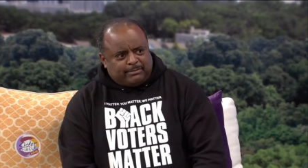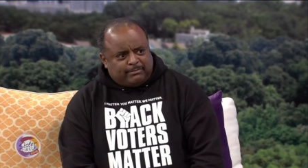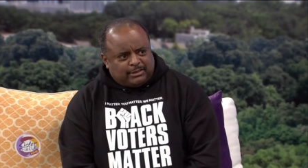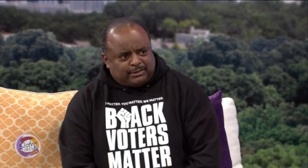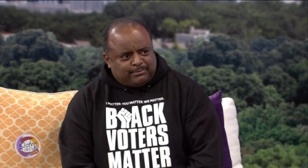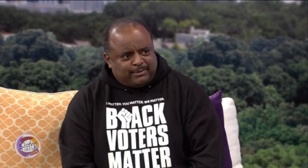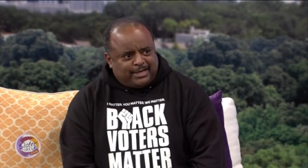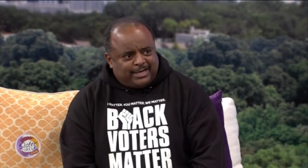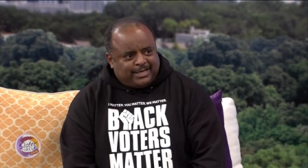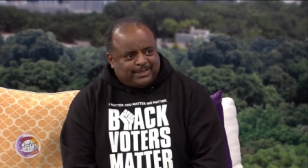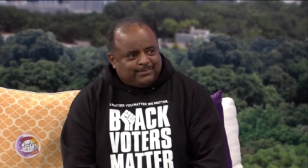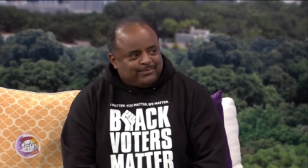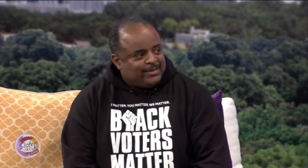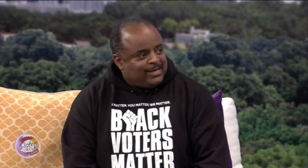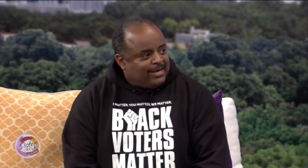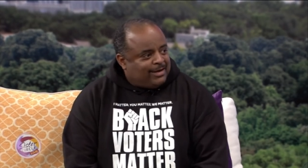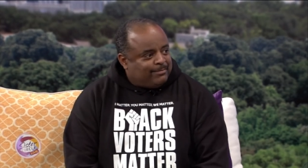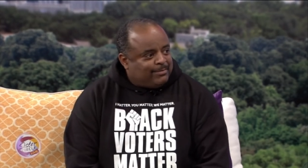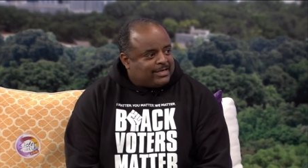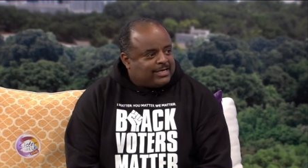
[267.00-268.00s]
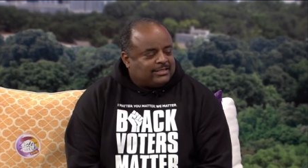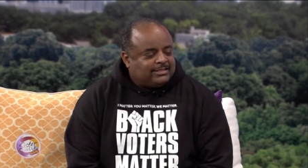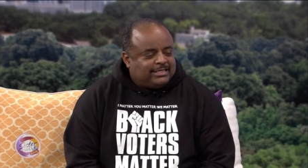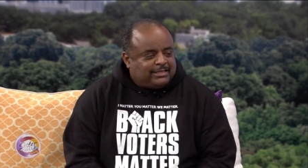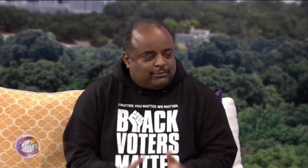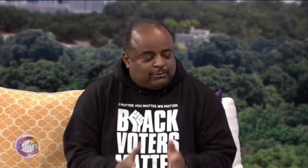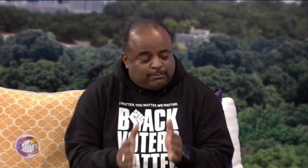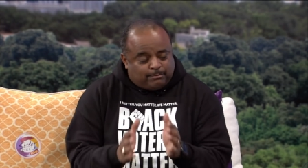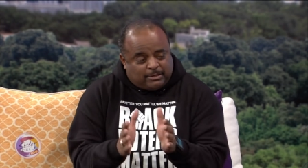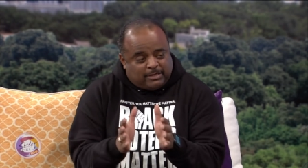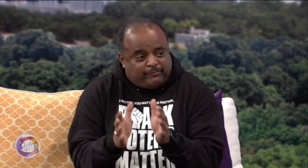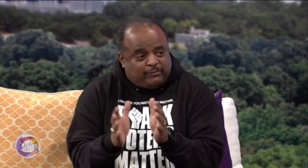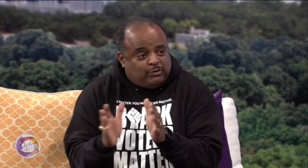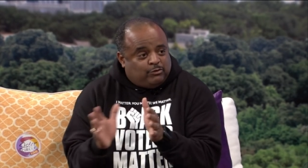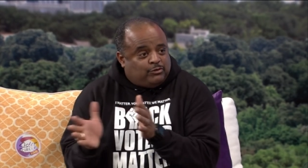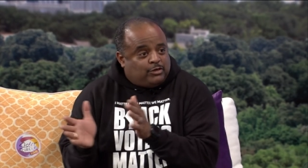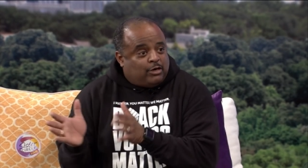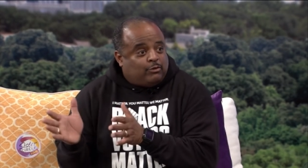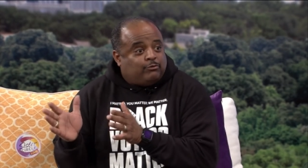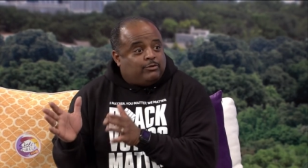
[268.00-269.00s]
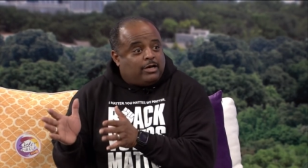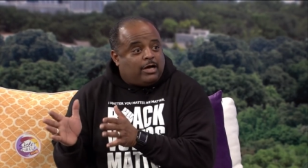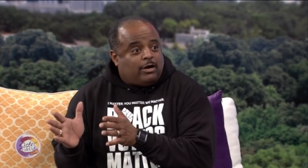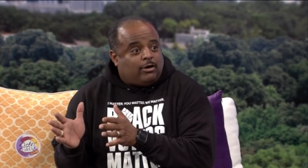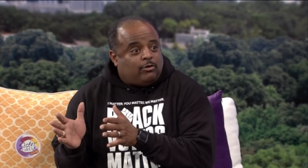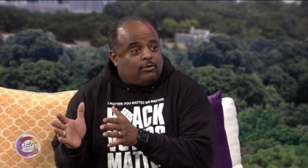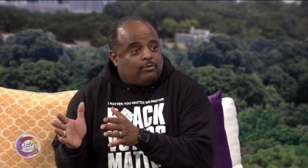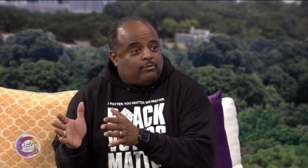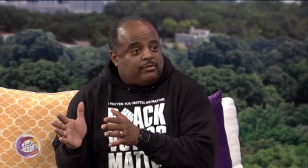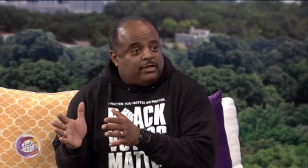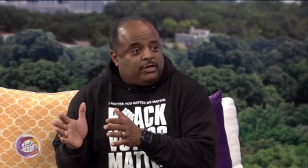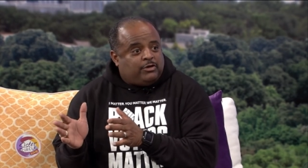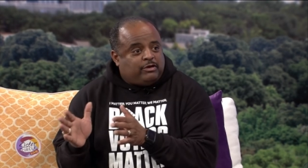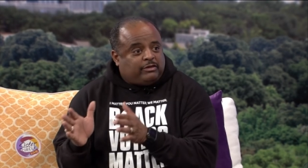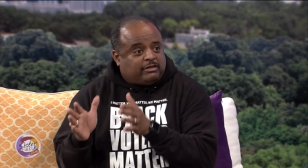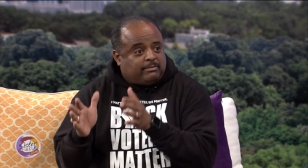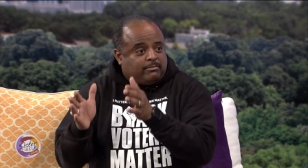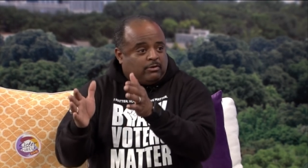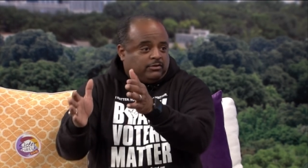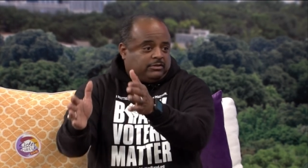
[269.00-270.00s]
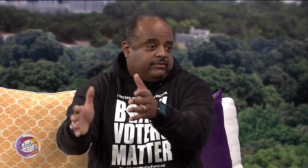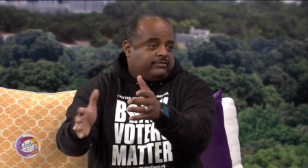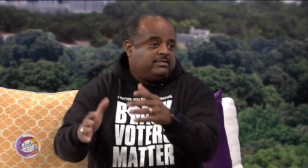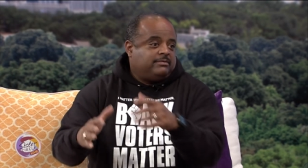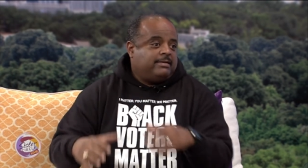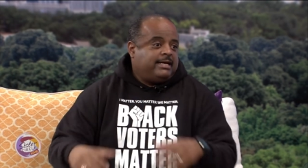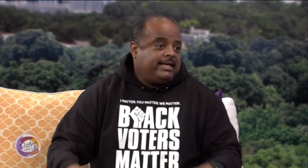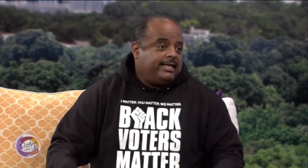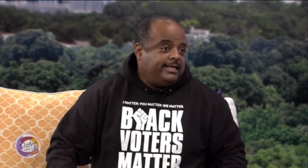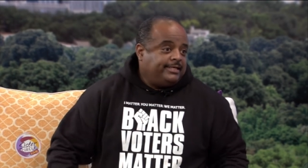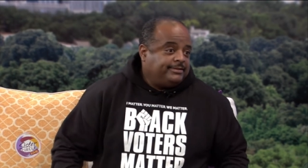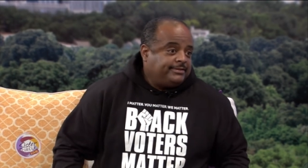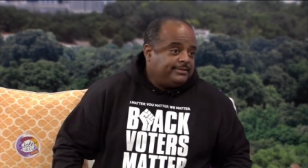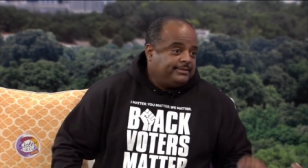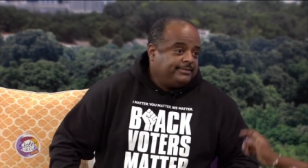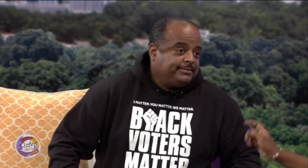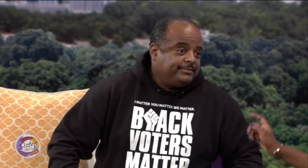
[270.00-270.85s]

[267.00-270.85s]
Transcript: that much money. Mm -hmm. Because so, but if you don't know, then you get the mercy of somebody else.